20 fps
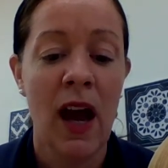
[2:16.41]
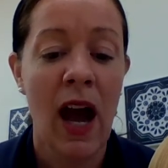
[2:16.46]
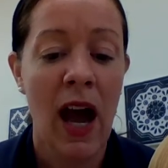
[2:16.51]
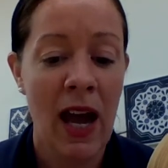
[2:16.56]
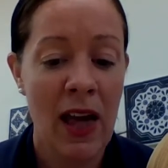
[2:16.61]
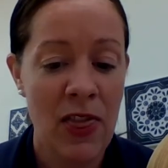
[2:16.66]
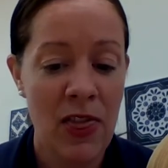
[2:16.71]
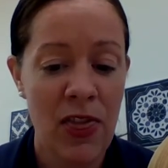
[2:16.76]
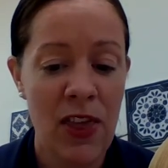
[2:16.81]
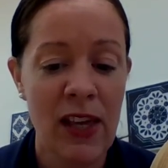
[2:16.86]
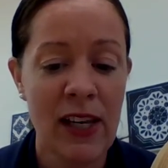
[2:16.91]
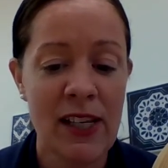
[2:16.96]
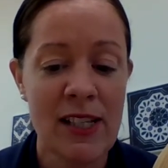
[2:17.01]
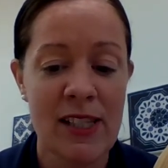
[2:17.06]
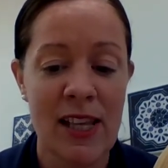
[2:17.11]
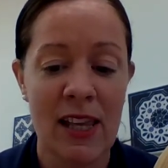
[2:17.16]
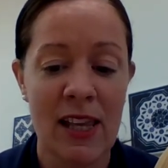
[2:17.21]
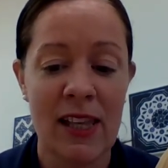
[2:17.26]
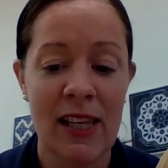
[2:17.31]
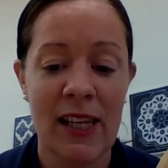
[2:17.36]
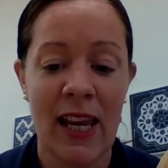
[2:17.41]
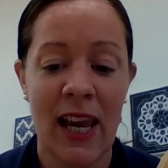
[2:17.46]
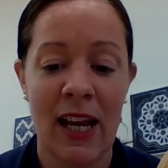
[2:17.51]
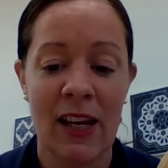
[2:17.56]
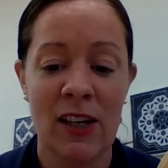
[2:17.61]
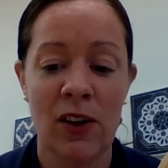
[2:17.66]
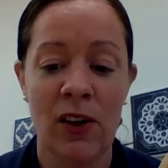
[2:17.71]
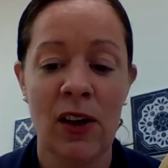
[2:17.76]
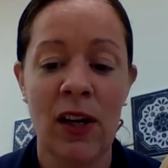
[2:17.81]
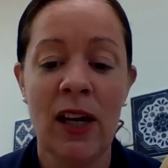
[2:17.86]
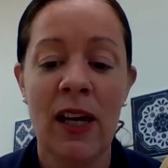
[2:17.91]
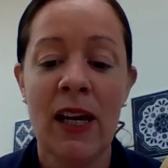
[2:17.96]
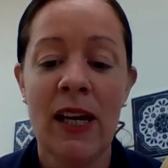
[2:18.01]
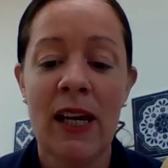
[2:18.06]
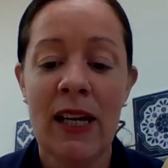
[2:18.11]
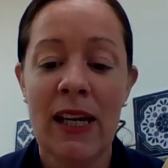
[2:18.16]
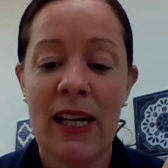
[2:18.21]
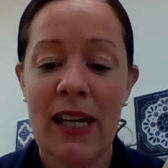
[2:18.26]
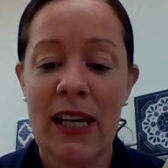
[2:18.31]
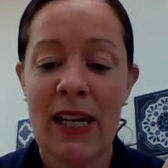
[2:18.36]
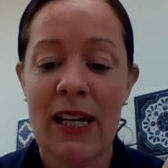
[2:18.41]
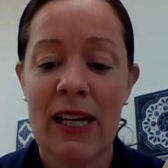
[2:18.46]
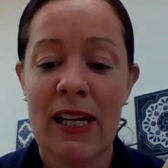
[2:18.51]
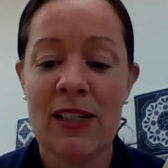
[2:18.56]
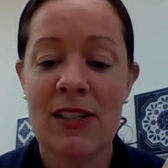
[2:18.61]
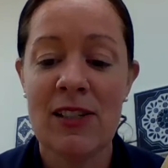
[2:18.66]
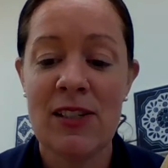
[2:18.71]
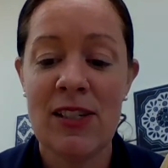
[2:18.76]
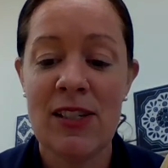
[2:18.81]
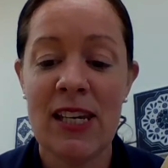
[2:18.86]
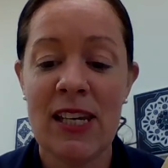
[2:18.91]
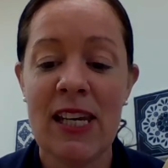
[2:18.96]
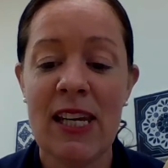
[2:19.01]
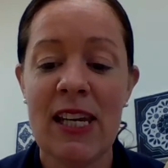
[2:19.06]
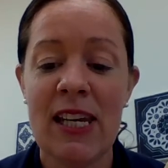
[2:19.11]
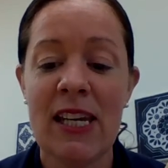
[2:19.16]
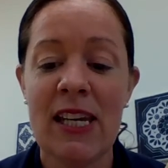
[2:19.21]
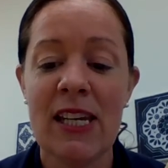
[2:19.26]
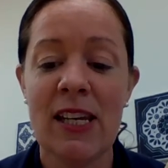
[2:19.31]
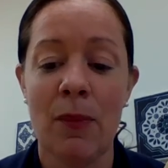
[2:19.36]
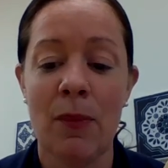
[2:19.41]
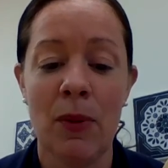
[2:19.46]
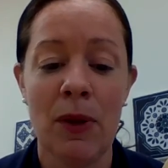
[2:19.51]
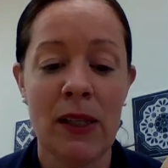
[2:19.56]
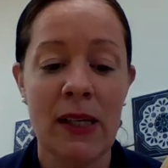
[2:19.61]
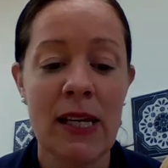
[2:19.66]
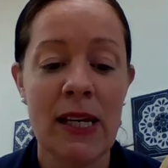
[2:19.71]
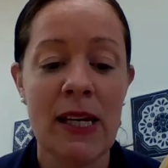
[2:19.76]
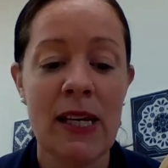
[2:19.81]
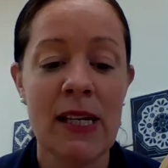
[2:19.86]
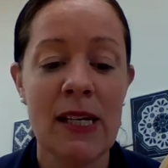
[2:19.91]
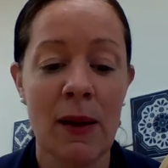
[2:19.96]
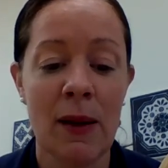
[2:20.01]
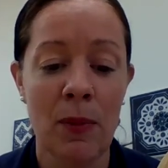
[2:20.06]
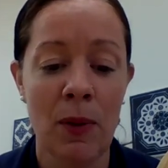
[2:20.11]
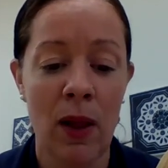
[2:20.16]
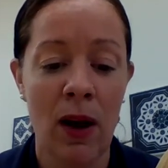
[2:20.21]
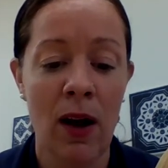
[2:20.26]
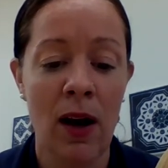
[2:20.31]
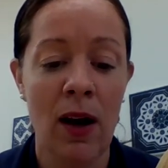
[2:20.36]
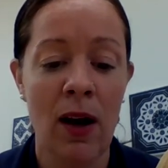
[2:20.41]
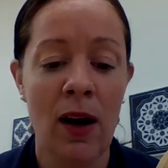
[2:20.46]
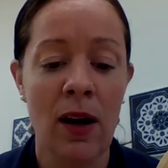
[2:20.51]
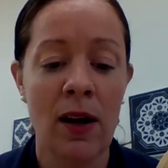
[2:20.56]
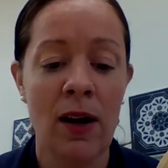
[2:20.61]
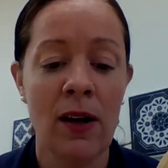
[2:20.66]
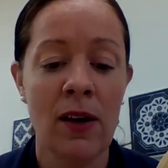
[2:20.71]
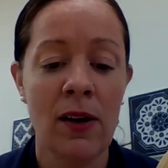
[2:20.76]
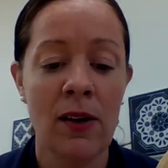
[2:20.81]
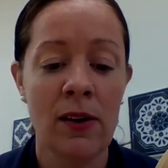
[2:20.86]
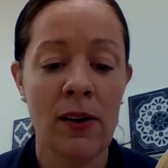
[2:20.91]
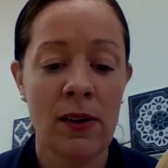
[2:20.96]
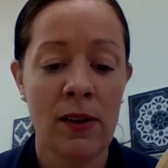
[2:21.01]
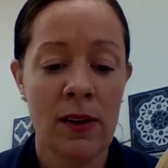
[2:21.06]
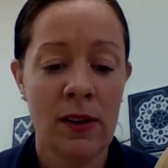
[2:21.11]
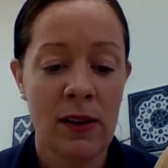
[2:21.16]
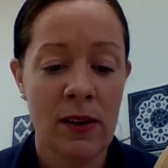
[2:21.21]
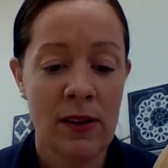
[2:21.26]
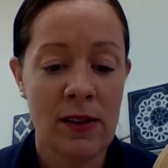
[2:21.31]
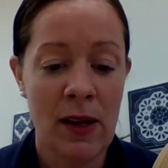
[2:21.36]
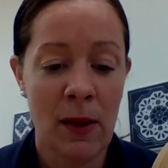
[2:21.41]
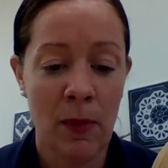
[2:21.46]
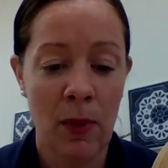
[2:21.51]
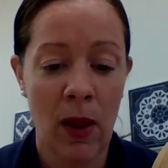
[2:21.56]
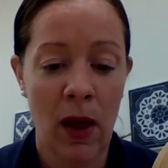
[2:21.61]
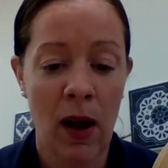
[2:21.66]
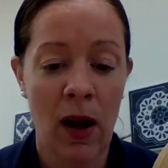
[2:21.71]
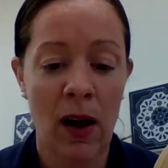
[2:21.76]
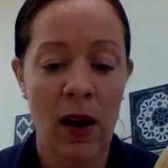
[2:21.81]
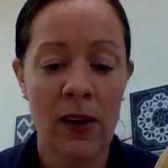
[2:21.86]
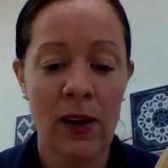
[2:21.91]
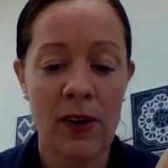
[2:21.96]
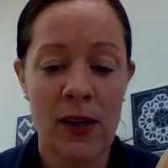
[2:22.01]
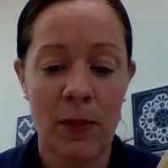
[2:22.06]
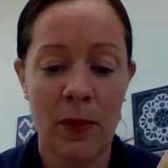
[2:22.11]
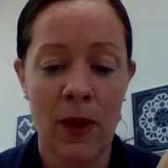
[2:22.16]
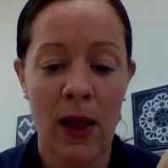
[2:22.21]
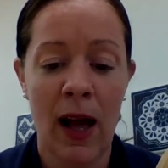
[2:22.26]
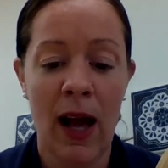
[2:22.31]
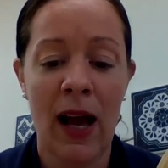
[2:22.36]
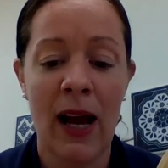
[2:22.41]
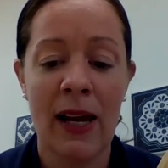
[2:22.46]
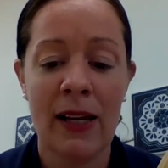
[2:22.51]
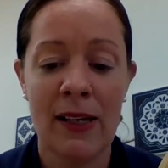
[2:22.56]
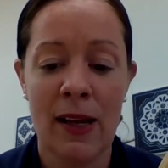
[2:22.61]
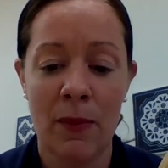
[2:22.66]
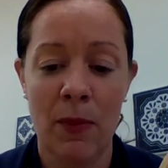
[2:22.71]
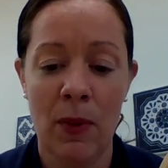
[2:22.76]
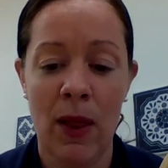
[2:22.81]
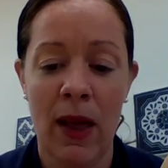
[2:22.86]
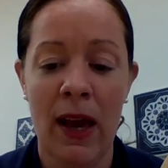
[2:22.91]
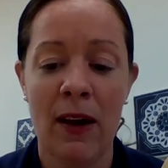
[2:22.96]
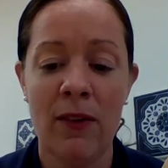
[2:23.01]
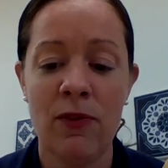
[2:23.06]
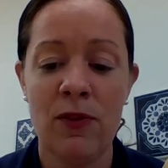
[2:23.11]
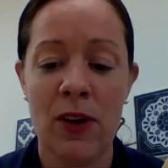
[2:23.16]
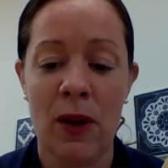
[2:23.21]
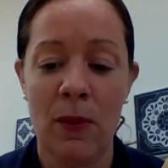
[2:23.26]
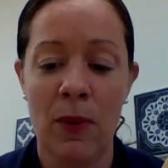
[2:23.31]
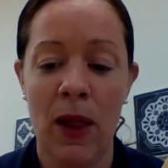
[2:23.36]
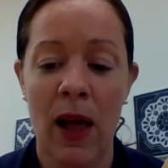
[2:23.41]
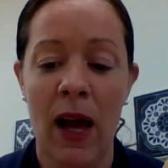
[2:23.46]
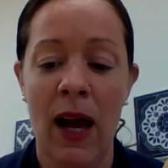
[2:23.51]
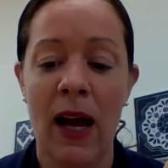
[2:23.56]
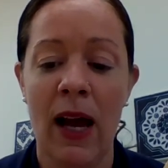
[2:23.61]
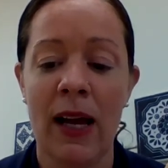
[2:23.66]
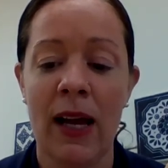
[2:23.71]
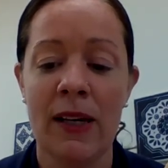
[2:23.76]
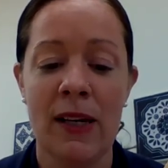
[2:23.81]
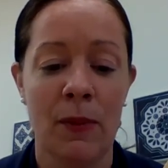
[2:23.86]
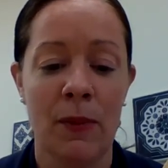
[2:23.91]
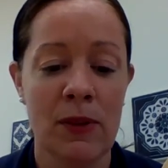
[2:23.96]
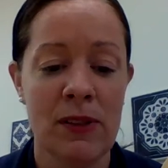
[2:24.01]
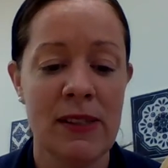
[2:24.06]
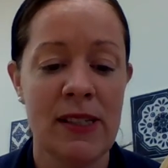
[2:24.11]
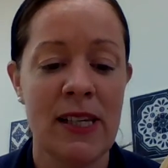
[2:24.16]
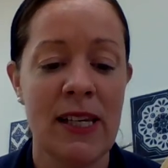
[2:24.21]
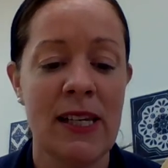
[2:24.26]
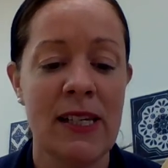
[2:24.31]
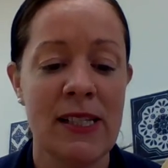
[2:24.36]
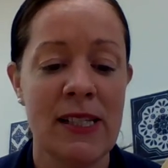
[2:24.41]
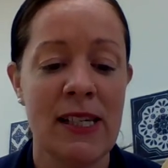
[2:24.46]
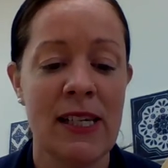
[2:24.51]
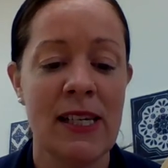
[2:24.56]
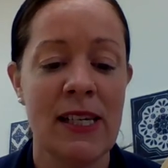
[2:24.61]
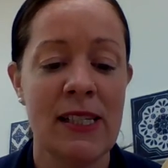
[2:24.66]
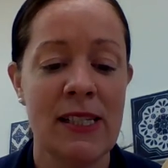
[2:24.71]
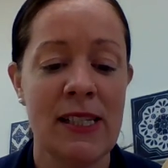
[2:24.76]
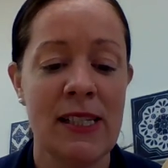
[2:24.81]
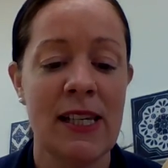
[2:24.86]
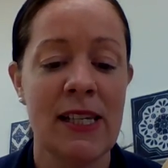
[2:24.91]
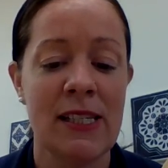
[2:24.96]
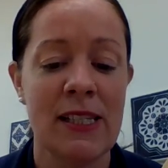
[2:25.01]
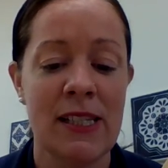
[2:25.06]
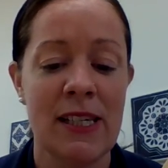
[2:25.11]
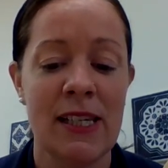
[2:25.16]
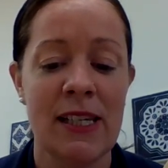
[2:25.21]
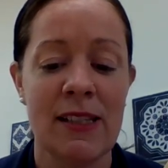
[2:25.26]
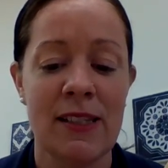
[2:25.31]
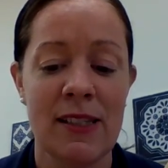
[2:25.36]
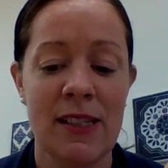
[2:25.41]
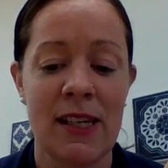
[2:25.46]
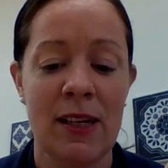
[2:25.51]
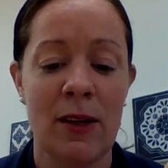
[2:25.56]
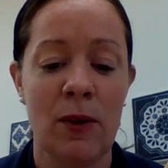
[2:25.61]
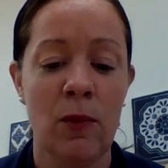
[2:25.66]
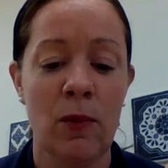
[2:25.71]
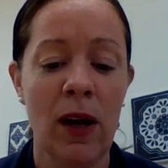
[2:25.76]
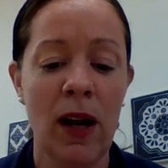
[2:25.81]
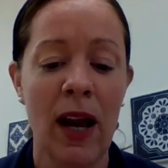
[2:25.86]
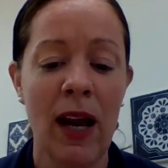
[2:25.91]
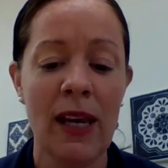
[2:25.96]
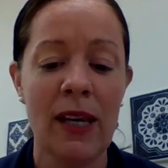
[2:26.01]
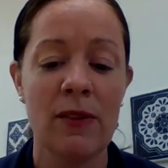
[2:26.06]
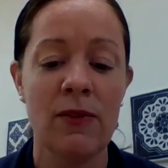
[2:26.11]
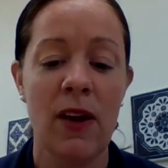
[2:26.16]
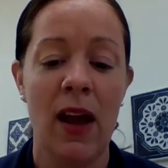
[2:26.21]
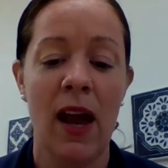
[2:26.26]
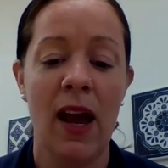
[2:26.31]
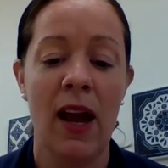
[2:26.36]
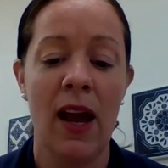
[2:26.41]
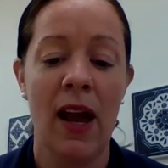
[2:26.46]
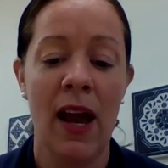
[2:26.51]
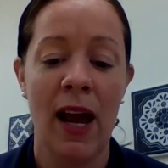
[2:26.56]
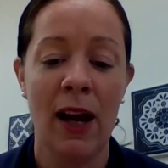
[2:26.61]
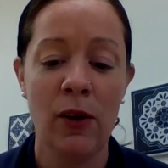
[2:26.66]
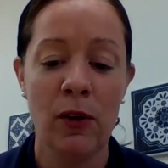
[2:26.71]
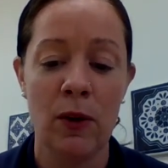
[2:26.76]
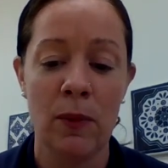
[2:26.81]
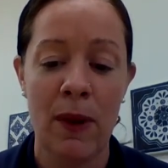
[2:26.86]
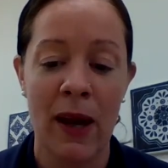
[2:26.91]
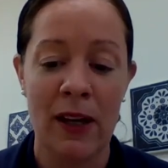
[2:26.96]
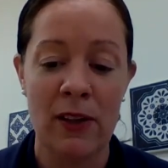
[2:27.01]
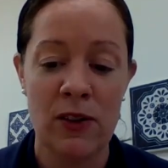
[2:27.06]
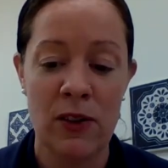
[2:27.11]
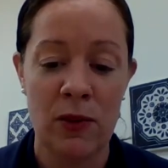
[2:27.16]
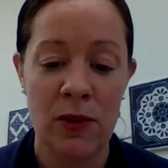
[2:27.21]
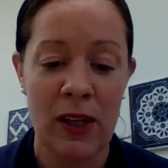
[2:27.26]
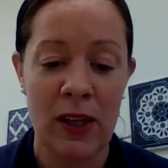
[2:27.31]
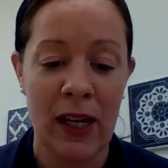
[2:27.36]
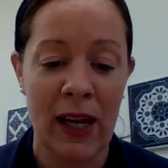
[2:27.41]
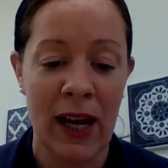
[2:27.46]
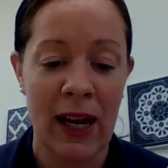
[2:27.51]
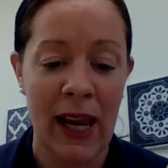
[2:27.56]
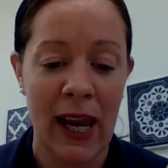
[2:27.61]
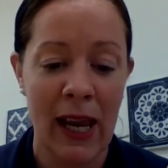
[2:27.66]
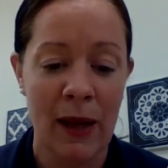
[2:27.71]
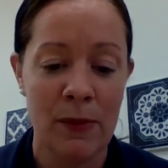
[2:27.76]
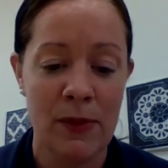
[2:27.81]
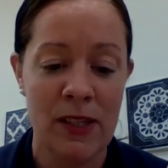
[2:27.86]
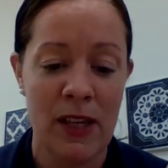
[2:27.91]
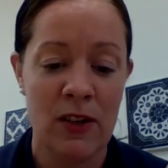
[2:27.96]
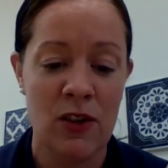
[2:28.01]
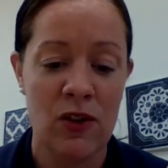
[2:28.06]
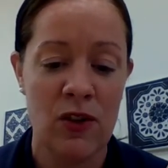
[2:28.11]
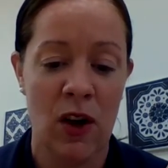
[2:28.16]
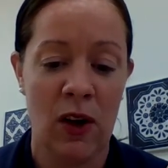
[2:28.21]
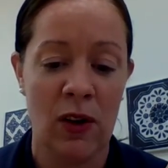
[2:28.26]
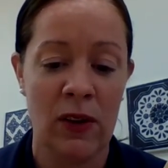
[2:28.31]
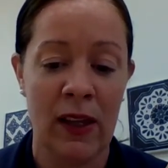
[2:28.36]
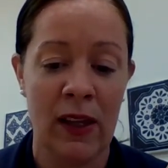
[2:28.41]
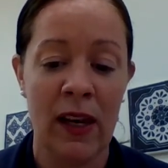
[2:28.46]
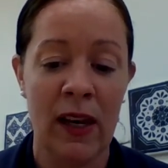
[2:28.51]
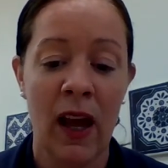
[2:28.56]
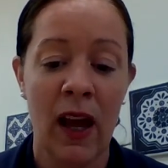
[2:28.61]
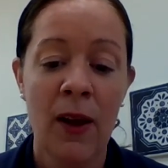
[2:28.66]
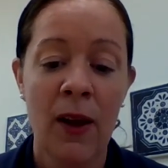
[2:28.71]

I think, said the gander, it's T double E double R double R double I double F double I double C C C C C. What kind of acrobat do you think I am? said Charlotte.